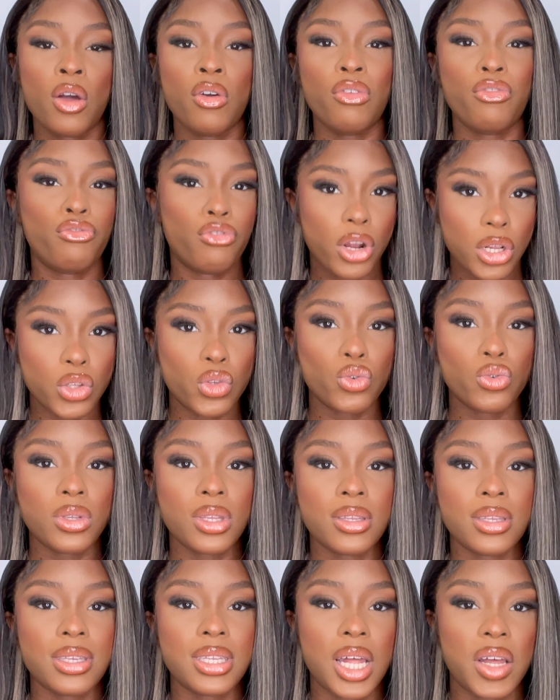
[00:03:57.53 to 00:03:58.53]
frontals
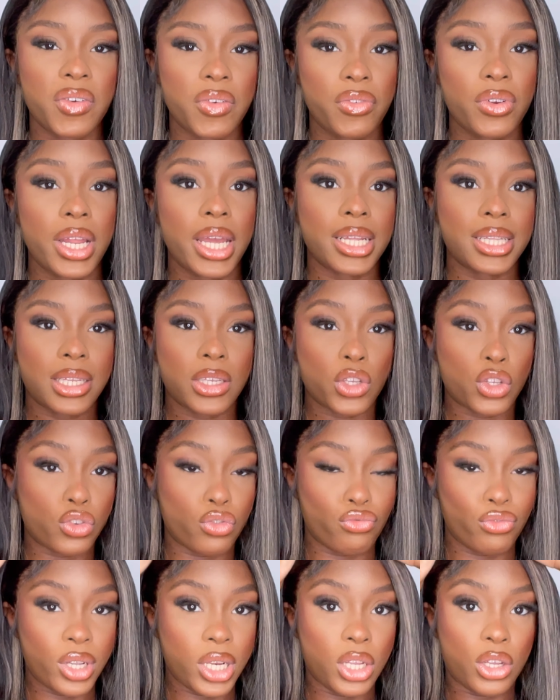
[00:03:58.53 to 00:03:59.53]
and stuff, I feel like this is a
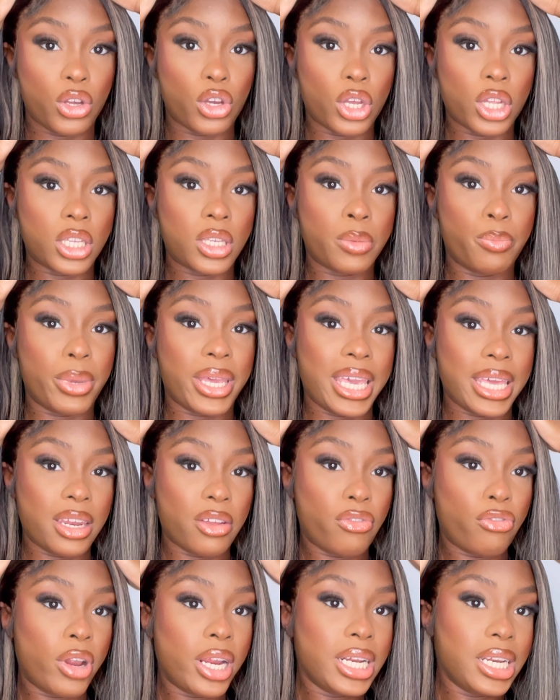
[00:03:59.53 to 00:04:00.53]
really good beginner
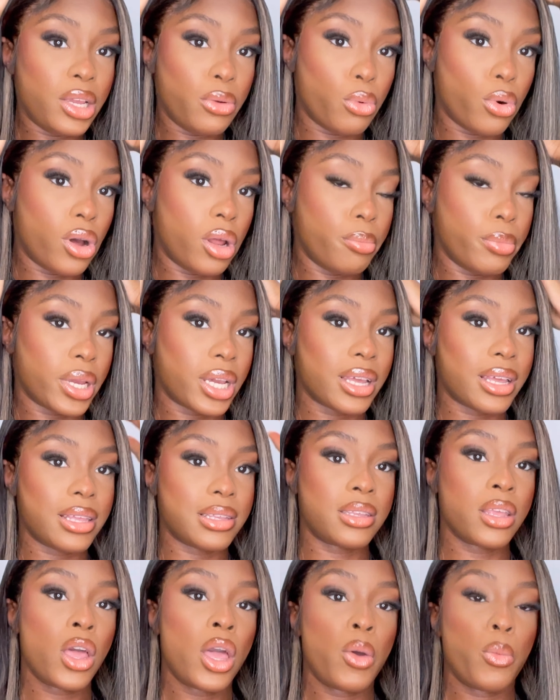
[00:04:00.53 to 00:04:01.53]
friendly one, because
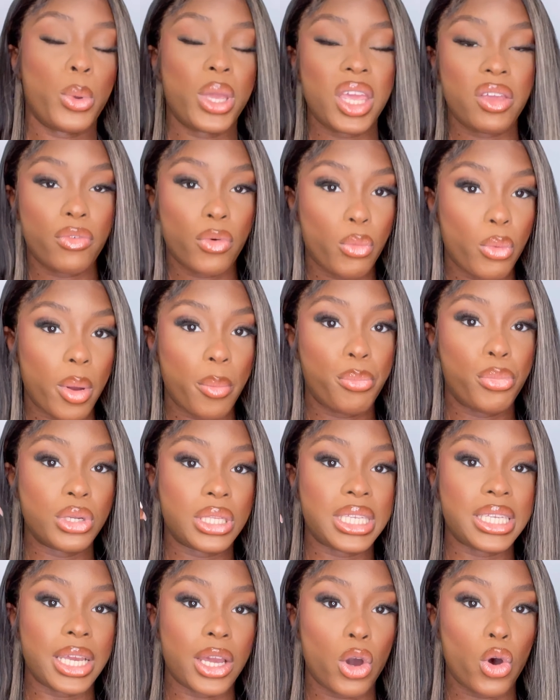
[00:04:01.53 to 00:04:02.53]
even when
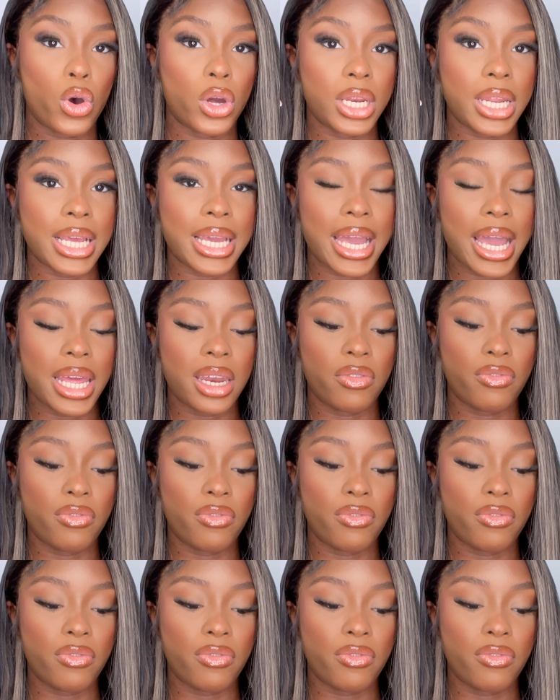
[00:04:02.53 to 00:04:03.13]
putting it on, it kind